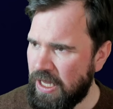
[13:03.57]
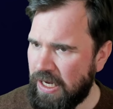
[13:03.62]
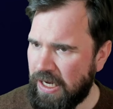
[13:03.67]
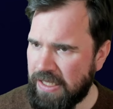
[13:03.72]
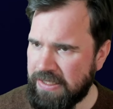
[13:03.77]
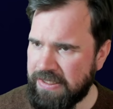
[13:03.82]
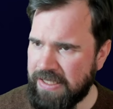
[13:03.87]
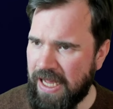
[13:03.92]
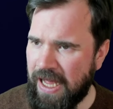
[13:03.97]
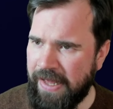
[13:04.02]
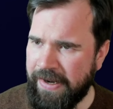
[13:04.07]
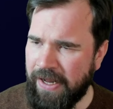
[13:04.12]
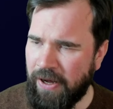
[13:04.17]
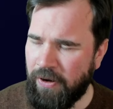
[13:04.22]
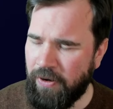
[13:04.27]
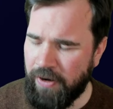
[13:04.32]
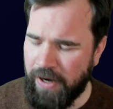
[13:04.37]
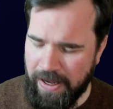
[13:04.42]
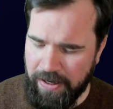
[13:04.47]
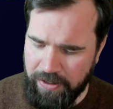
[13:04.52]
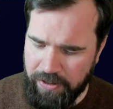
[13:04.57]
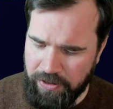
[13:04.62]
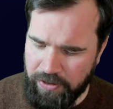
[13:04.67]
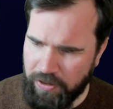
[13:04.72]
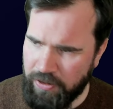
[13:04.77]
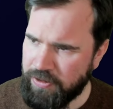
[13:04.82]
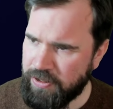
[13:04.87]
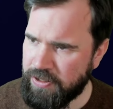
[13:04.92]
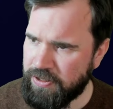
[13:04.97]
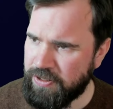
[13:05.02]
Let's add our
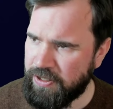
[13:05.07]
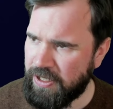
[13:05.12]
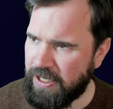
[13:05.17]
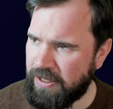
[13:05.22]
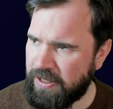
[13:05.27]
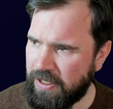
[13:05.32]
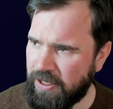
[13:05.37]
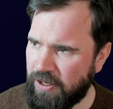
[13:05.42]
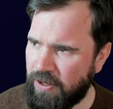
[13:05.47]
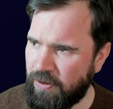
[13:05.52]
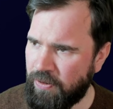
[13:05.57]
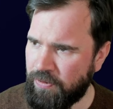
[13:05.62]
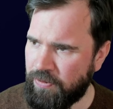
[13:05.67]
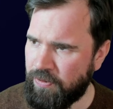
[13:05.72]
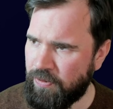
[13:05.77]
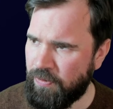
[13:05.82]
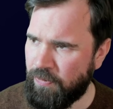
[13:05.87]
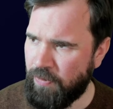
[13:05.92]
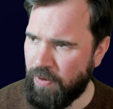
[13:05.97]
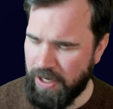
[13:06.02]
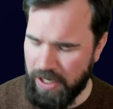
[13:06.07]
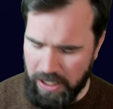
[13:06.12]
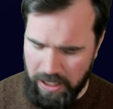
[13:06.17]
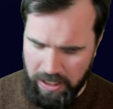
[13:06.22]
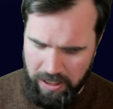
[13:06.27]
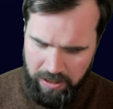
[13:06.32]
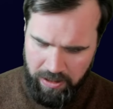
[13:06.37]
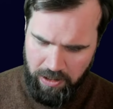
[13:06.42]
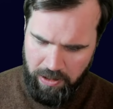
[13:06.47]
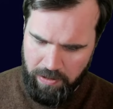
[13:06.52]
actor just to get the code running
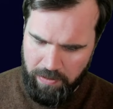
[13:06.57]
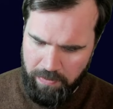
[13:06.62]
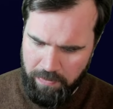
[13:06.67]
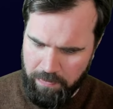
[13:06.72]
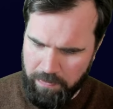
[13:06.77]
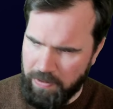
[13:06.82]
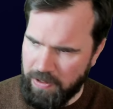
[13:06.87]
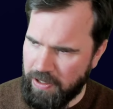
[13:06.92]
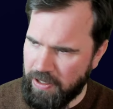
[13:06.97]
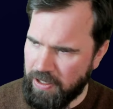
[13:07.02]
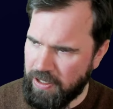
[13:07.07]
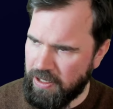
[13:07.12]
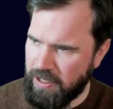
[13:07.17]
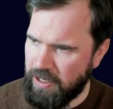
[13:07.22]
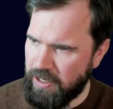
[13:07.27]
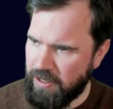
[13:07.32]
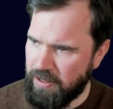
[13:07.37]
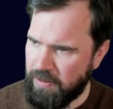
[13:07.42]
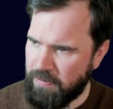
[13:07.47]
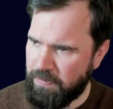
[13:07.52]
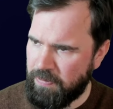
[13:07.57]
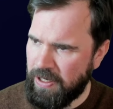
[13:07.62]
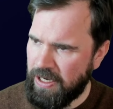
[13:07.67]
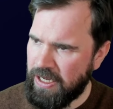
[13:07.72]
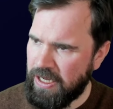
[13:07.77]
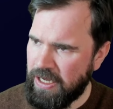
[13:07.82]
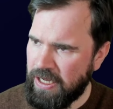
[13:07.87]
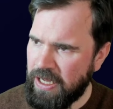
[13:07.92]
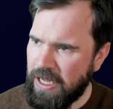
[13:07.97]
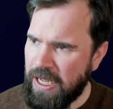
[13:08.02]
and begin
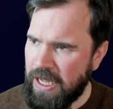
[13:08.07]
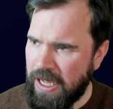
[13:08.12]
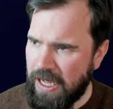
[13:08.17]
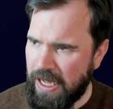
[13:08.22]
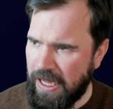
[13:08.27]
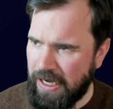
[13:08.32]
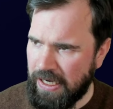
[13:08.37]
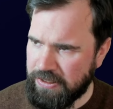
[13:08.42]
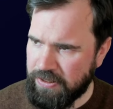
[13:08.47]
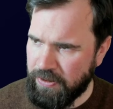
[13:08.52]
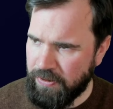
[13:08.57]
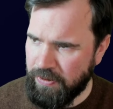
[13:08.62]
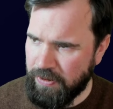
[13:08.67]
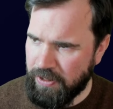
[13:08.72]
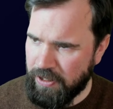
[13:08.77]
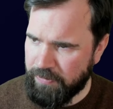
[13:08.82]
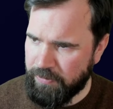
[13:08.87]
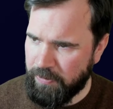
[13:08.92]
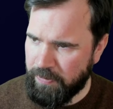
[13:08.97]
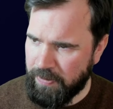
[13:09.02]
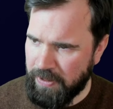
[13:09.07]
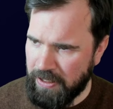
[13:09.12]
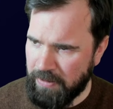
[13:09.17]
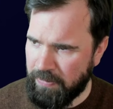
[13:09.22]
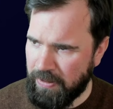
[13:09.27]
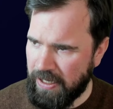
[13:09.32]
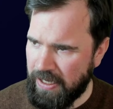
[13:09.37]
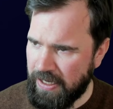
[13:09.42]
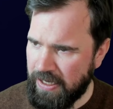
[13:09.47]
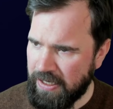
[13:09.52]
play. And let's hook it up to begin
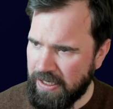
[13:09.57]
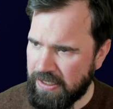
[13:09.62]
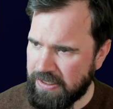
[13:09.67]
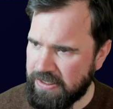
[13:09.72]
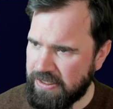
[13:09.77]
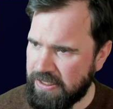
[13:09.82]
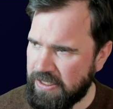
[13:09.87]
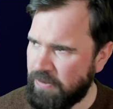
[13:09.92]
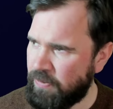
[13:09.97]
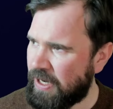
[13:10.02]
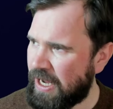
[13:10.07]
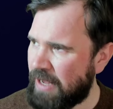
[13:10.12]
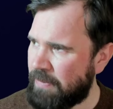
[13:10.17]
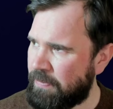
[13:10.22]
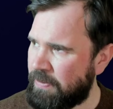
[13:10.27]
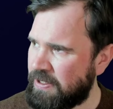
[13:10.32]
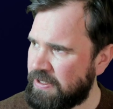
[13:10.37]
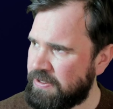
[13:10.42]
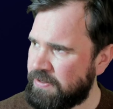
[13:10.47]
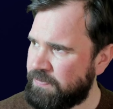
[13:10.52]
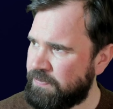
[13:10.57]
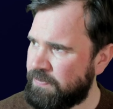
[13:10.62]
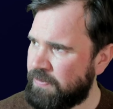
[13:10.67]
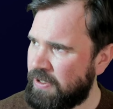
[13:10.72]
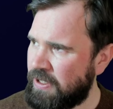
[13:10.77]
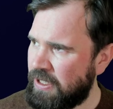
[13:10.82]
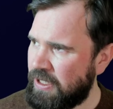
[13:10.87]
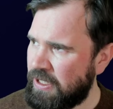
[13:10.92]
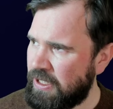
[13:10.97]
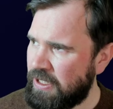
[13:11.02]
play, and let's see what happens.
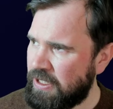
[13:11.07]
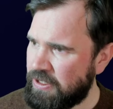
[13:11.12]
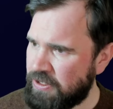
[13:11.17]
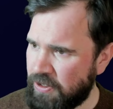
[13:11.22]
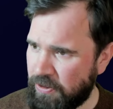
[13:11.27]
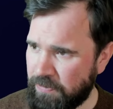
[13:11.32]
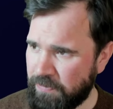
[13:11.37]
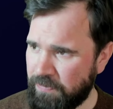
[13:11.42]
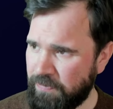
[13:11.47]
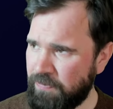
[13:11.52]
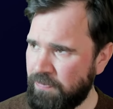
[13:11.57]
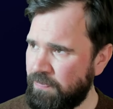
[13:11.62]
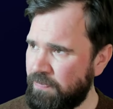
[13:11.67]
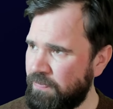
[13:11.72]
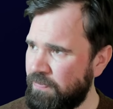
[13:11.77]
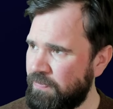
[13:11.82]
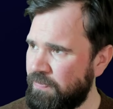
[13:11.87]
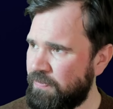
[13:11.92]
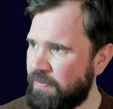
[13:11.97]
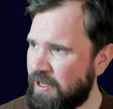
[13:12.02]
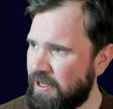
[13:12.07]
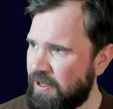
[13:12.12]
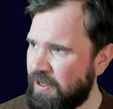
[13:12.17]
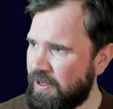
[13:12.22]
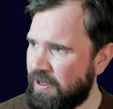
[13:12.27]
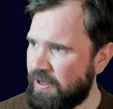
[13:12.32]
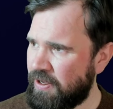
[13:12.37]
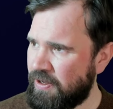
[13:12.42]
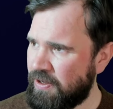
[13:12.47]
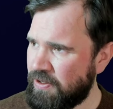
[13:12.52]
So
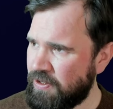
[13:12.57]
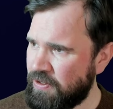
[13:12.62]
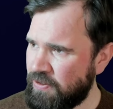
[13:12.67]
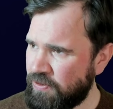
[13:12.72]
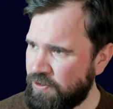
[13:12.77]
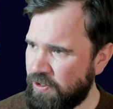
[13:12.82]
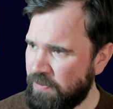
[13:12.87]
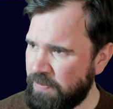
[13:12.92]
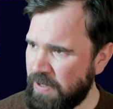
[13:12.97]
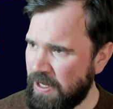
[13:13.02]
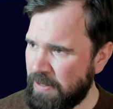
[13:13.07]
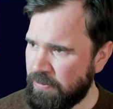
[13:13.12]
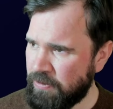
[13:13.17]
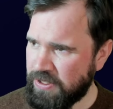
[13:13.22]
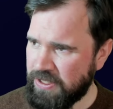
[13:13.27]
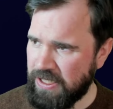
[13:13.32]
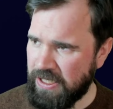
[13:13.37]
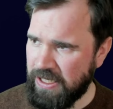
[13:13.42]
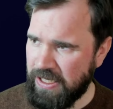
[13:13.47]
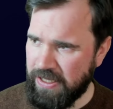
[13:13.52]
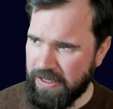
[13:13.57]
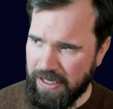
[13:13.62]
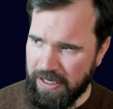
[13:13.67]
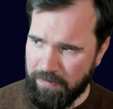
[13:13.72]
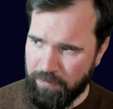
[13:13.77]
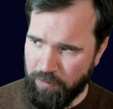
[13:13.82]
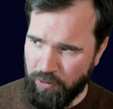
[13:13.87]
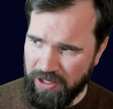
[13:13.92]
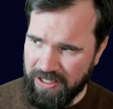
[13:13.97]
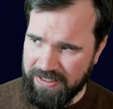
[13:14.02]
you should be able to see that
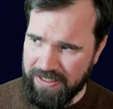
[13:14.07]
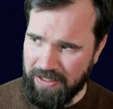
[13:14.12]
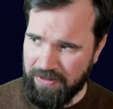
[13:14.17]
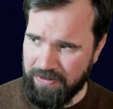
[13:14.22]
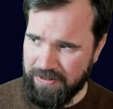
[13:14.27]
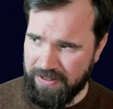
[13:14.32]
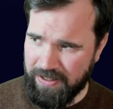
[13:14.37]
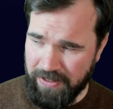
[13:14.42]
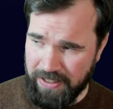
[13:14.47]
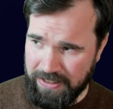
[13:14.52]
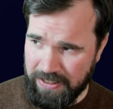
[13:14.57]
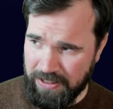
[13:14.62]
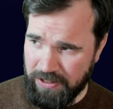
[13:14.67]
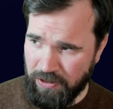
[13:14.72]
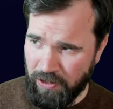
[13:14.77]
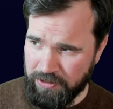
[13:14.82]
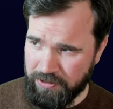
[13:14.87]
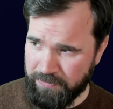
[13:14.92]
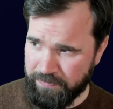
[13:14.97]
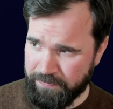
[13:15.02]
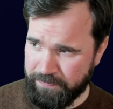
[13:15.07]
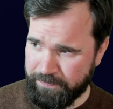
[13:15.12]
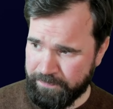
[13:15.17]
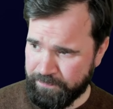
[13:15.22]
it prints out this is awesome.